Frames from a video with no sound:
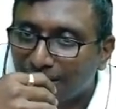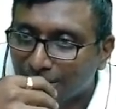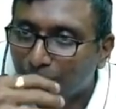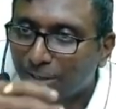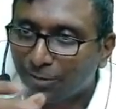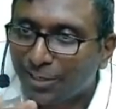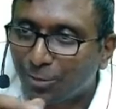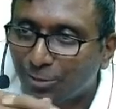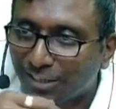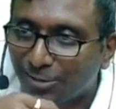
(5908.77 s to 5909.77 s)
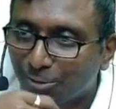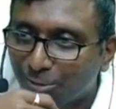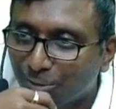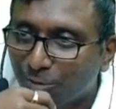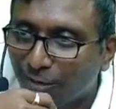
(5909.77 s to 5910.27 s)
Somebody will give
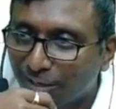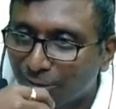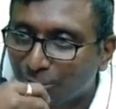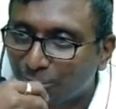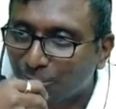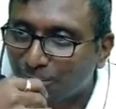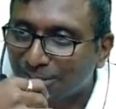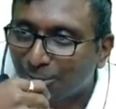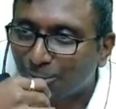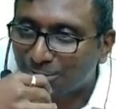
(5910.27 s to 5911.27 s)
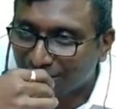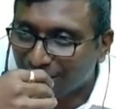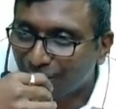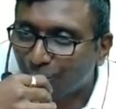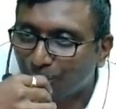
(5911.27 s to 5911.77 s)
30,000 rupees, 40,000 rupees to say,
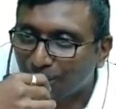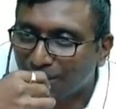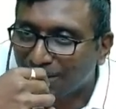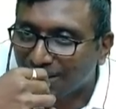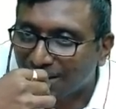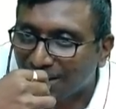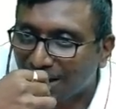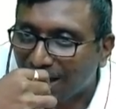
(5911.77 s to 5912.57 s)
tell your opinion.